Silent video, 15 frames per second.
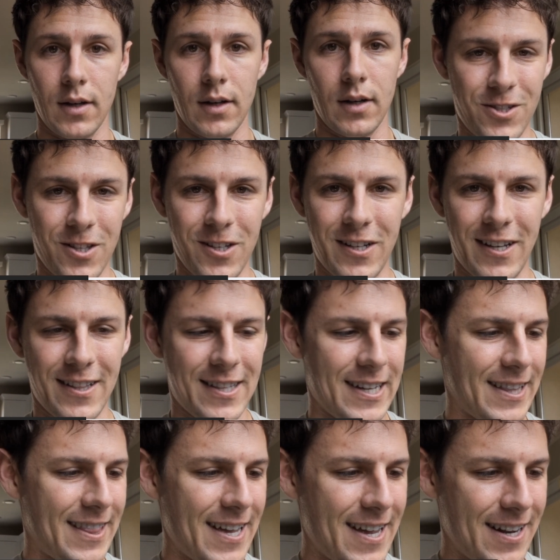it's looking
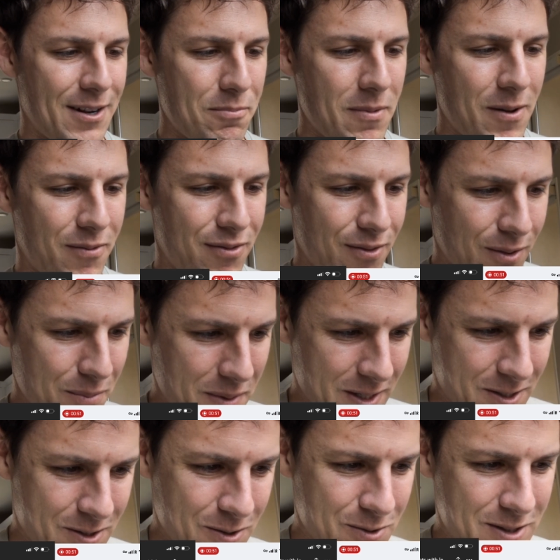like that,
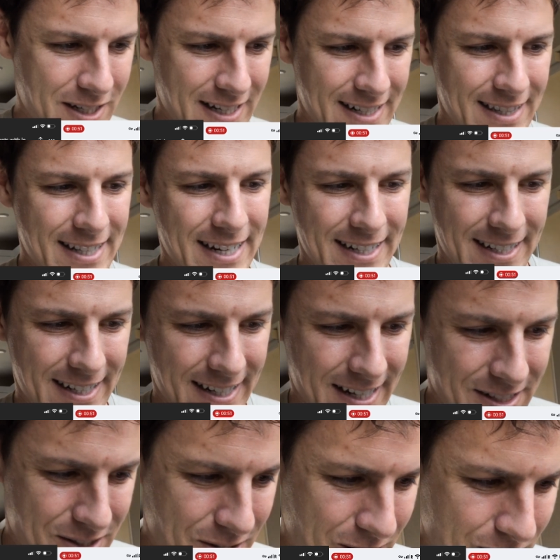metformin-associated lactic
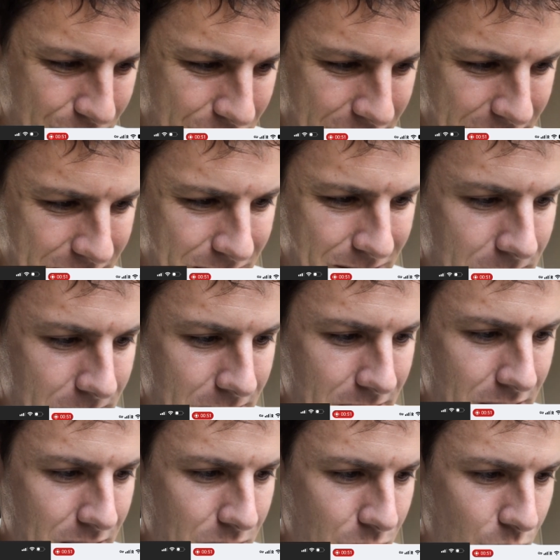acidosis. Let's
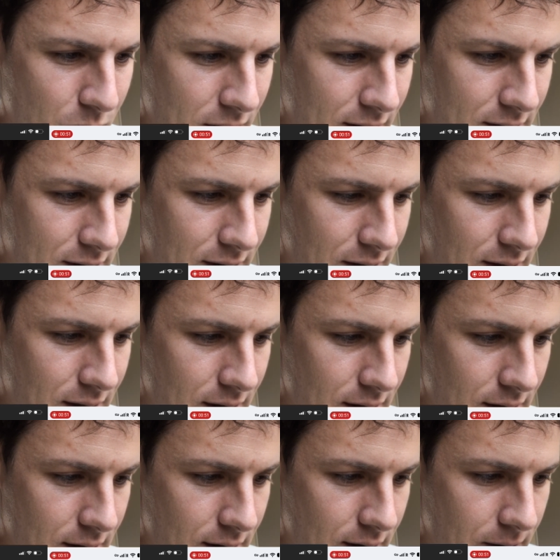see what
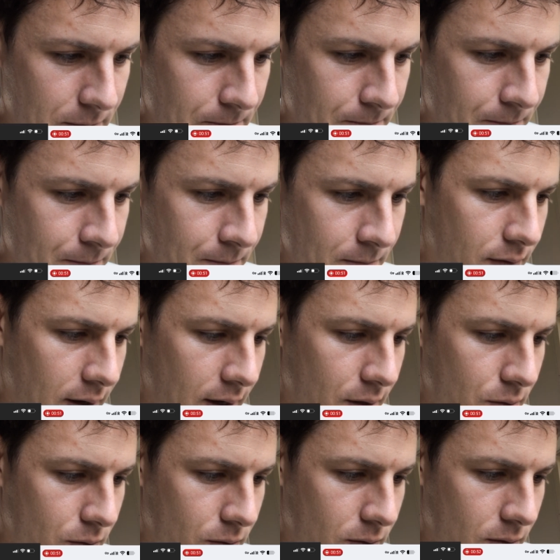the
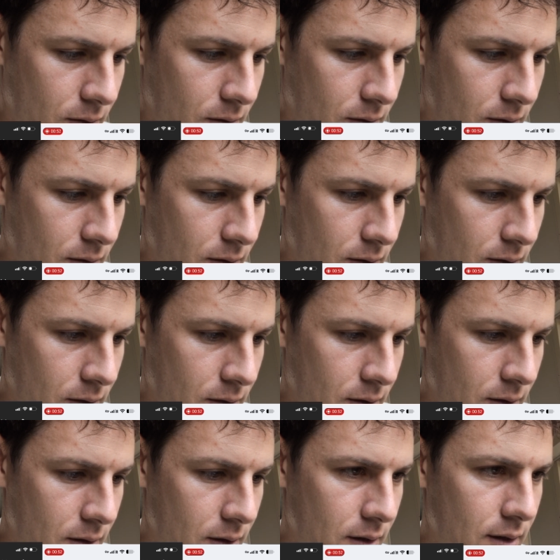final
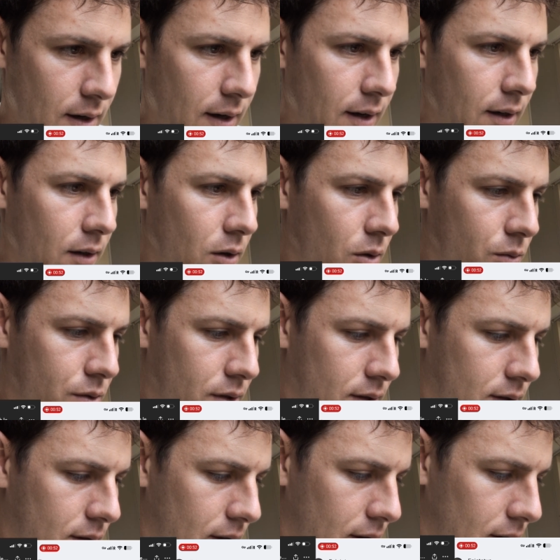
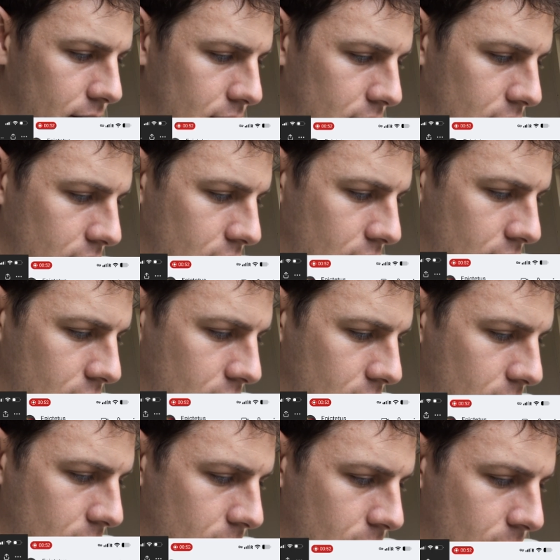diagnosis is.
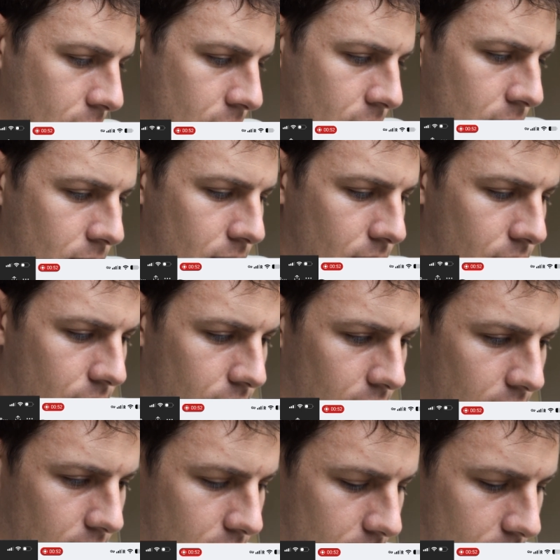If I
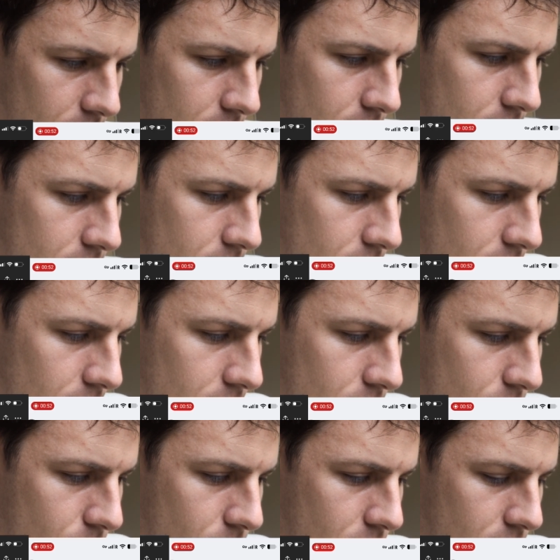can get this thing
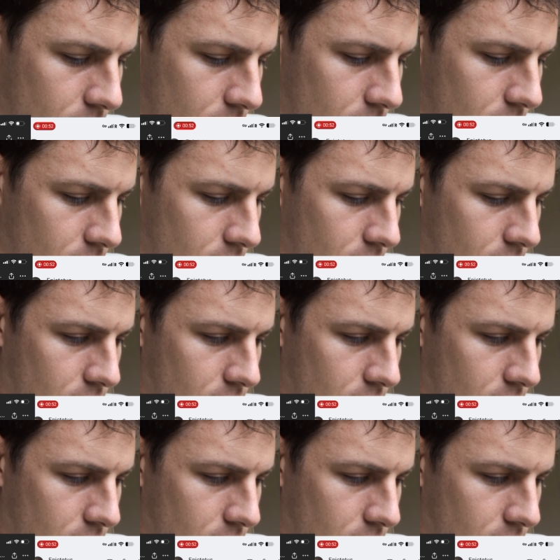to work.